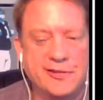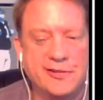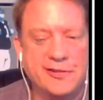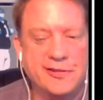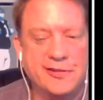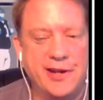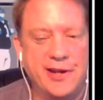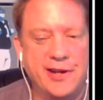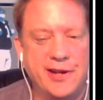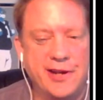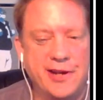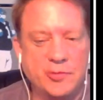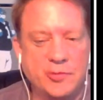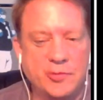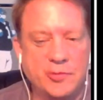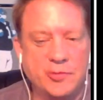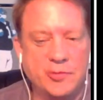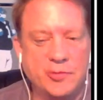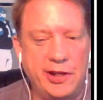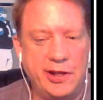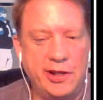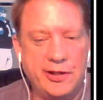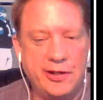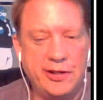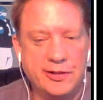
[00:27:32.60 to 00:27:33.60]
next
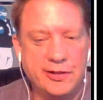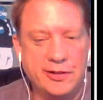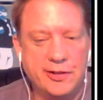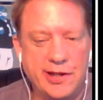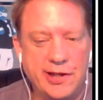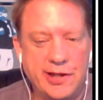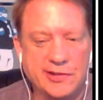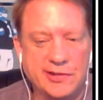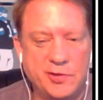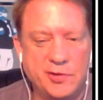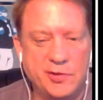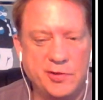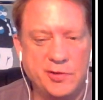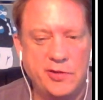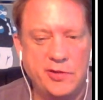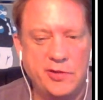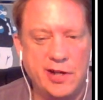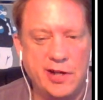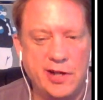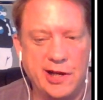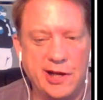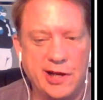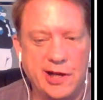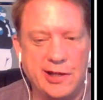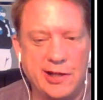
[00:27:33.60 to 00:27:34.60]
Tuesday
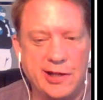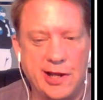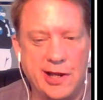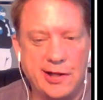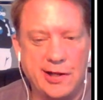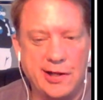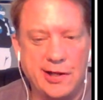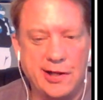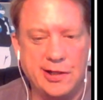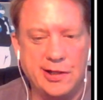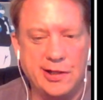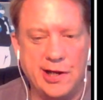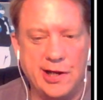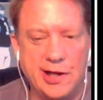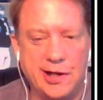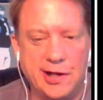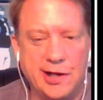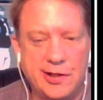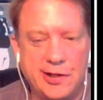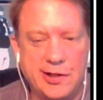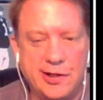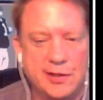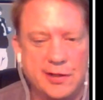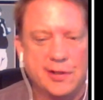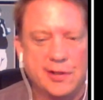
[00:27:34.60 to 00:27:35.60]
night at 9:00,
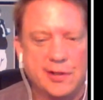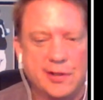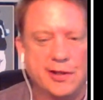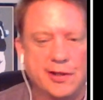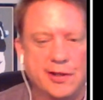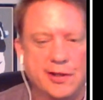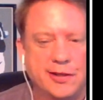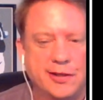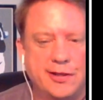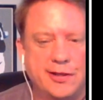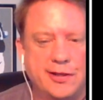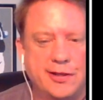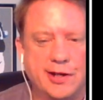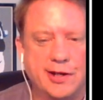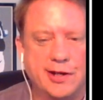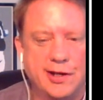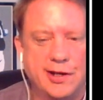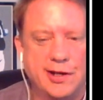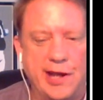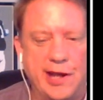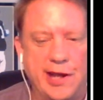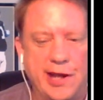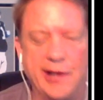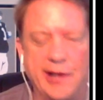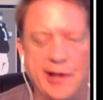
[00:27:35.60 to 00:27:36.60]

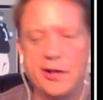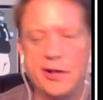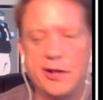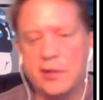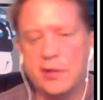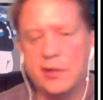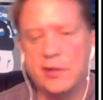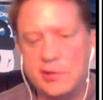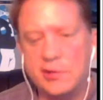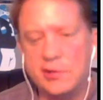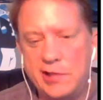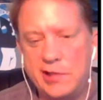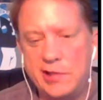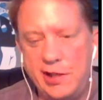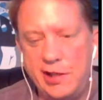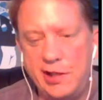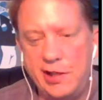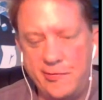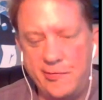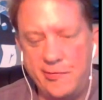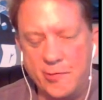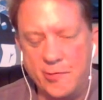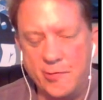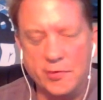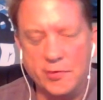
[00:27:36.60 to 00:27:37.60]
the
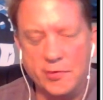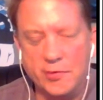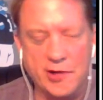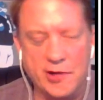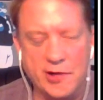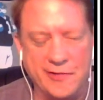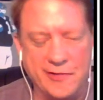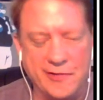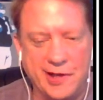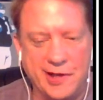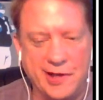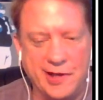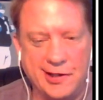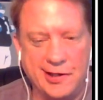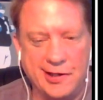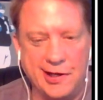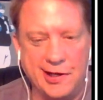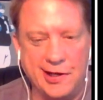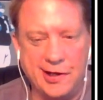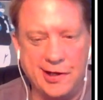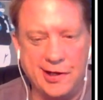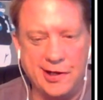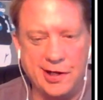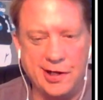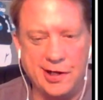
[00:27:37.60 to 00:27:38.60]
editor-in-chief for
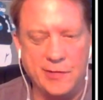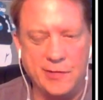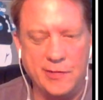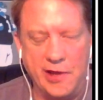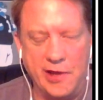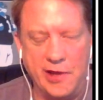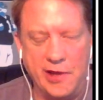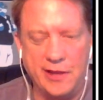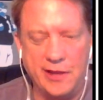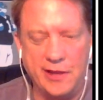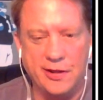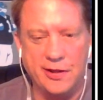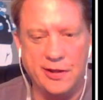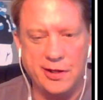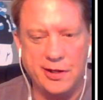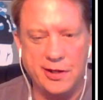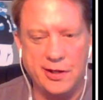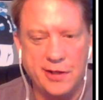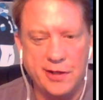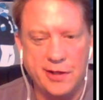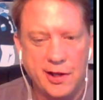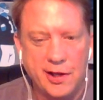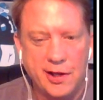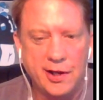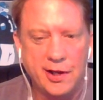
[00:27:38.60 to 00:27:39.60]
DraftTech.com and the
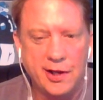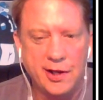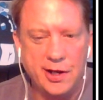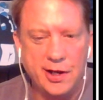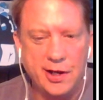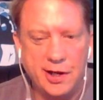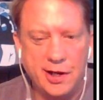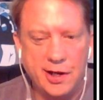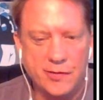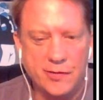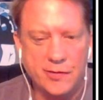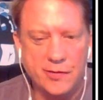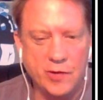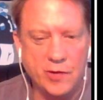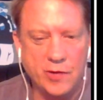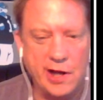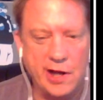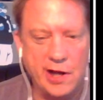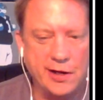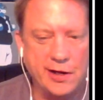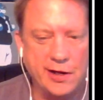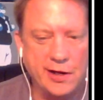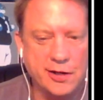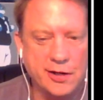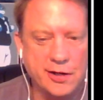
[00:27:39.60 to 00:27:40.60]

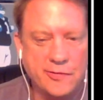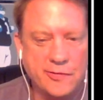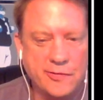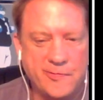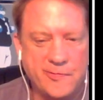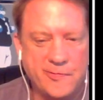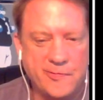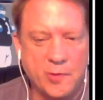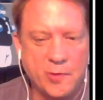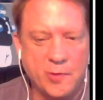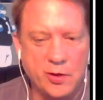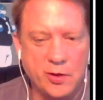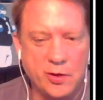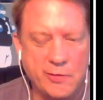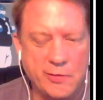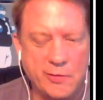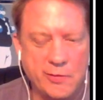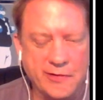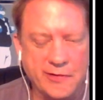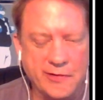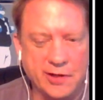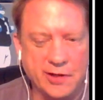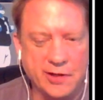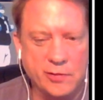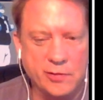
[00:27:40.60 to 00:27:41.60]
writer for the
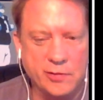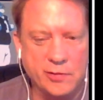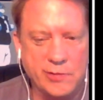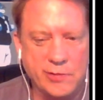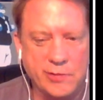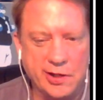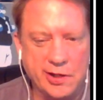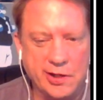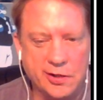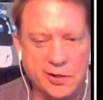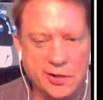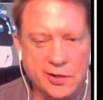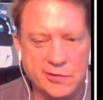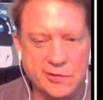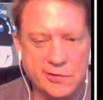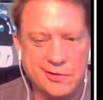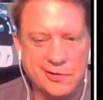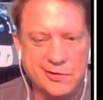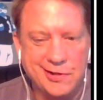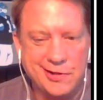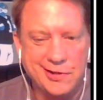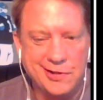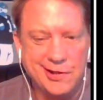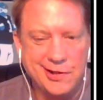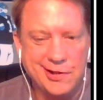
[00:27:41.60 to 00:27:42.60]
Buffalo Bills,
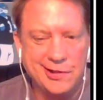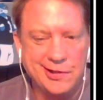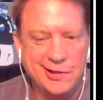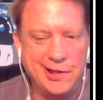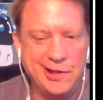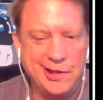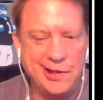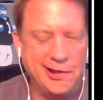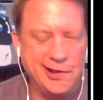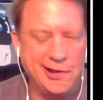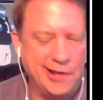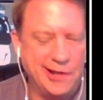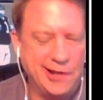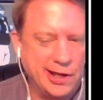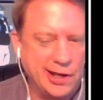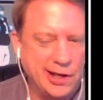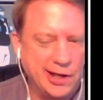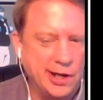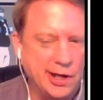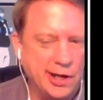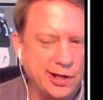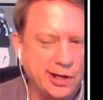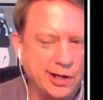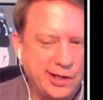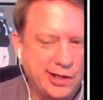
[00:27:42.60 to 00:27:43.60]
Dean
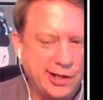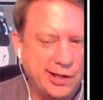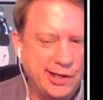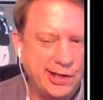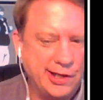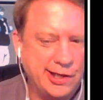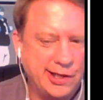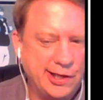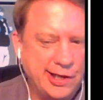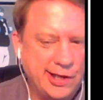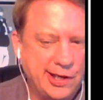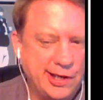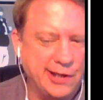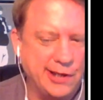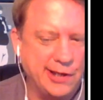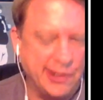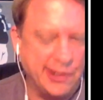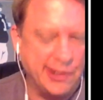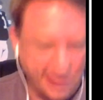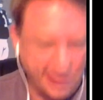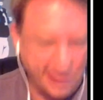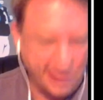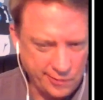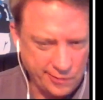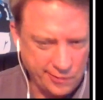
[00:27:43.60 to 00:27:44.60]
Kindig.